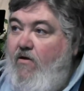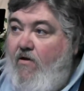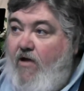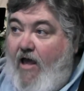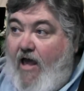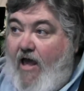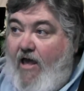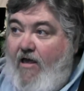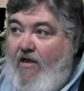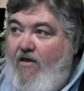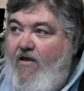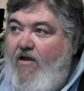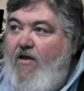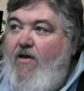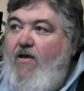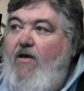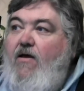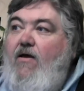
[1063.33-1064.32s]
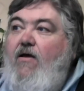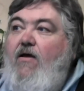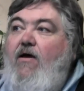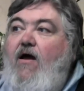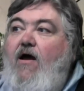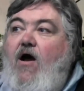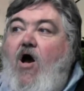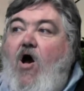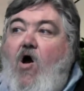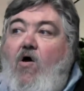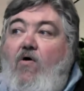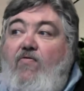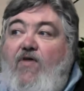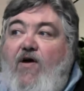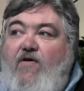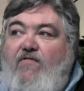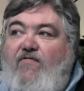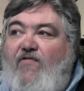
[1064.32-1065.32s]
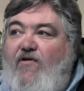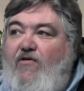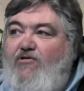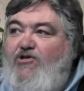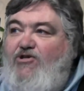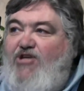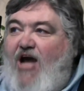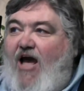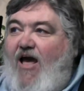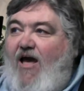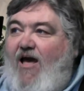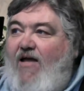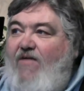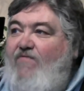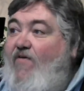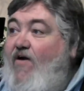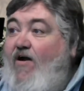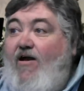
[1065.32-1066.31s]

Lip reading: okay? Although 1 John,